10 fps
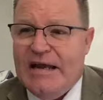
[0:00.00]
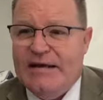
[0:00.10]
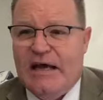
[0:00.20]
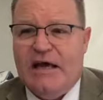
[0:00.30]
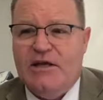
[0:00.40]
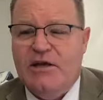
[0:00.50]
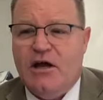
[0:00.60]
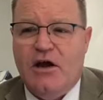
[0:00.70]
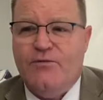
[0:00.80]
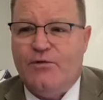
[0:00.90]
And,
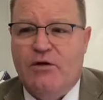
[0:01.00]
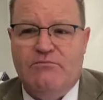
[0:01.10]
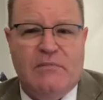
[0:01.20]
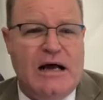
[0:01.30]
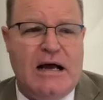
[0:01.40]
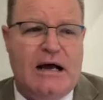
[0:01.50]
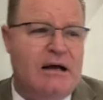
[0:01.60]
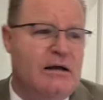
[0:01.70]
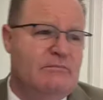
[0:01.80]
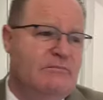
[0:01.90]
you know, from
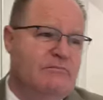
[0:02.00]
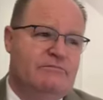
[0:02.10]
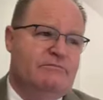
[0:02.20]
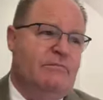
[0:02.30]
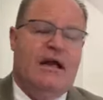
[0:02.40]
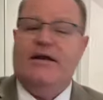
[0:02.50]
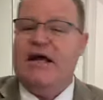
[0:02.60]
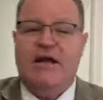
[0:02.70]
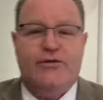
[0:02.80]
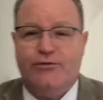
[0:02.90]

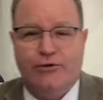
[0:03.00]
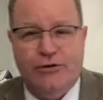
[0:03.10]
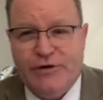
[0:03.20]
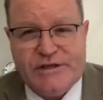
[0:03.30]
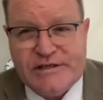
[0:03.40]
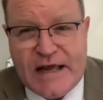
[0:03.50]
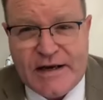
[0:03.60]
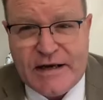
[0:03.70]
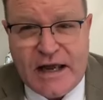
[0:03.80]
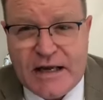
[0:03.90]
Monday through to
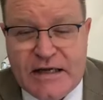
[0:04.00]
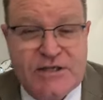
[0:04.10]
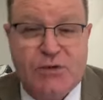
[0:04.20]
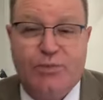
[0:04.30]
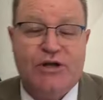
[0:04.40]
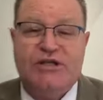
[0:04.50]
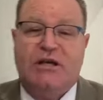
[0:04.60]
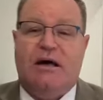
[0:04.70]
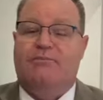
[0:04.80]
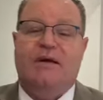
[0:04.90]
Saturday, it's a
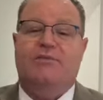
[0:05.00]
bridge club.